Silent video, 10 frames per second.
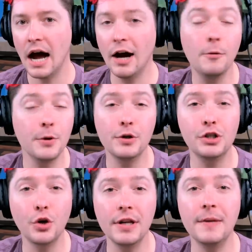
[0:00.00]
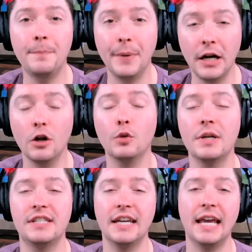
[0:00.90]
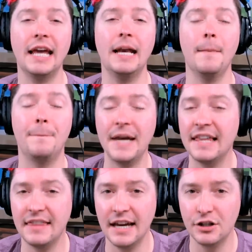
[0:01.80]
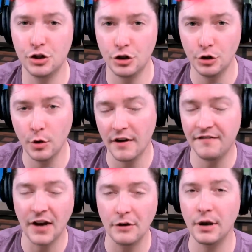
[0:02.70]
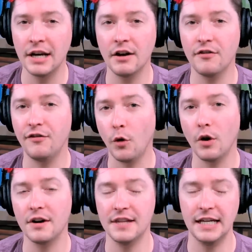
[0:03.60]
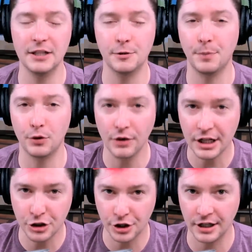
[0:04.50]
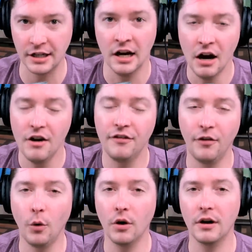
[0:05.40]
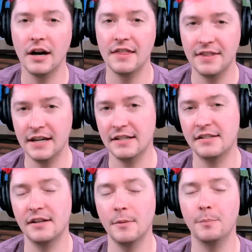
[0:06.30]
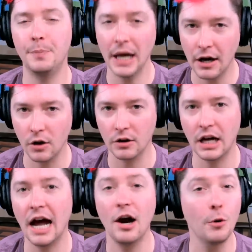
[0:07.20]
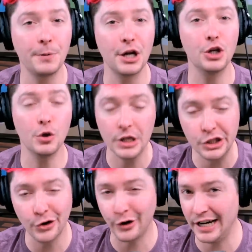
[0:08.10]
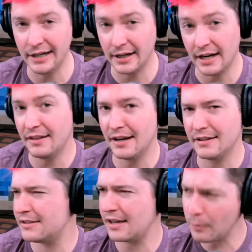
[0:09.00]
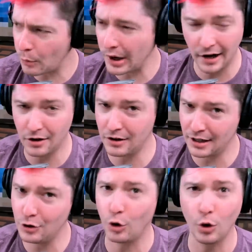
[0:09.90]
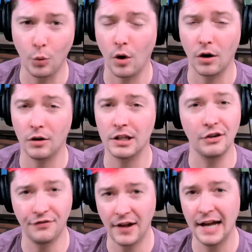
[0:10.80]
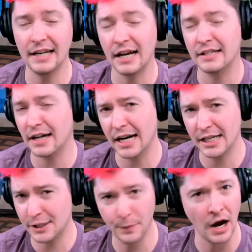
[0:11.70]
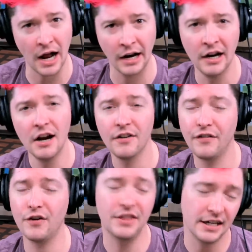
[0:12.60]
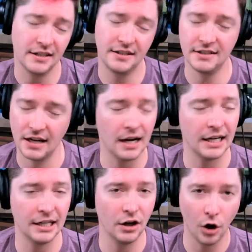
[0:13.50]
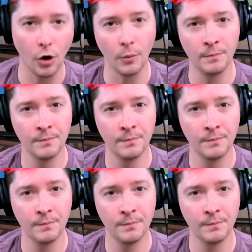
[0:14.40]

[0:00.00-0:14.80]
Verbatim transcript: I hope you enjoyed the build. Once again, big thanks to Phedran for the inspiration for this build. I hope that you enjoyed it and that somewhere in your world you'll find a tiny spot for this tiny home.